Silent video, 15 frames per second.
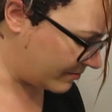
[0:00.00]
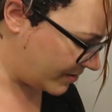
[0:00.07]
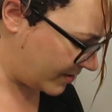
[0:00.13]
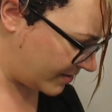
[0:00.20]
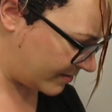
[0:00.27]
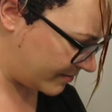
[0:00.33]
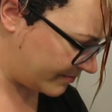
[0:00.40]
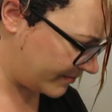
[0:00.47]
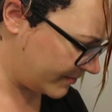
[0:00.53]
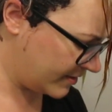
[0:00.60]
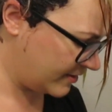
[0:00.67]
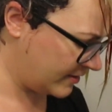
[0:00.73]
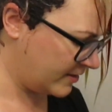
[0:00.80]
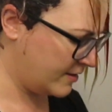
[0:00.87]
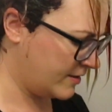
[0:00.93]
bottom.
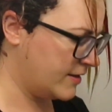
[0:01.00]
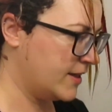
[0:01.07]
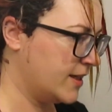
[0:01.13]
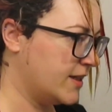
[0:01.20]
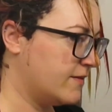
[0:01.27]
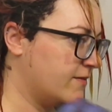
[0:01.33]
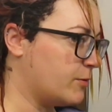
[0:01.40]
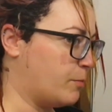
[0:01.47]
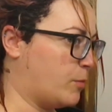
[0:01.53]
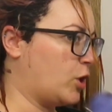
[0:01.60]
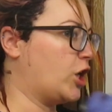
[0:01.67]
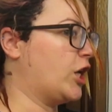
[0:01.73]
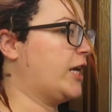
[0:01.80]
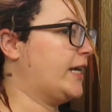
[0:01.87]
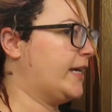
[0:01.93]
Oh
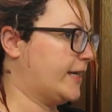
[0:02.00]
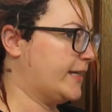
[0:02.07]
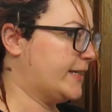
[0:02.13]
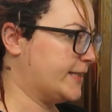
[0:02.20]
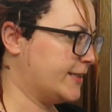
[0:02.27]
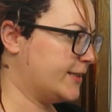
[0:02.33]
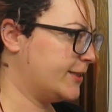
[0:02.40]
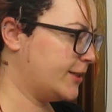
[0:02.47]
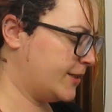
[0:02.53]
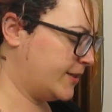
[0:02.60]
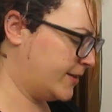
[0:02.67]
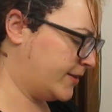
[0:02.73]
my gosh.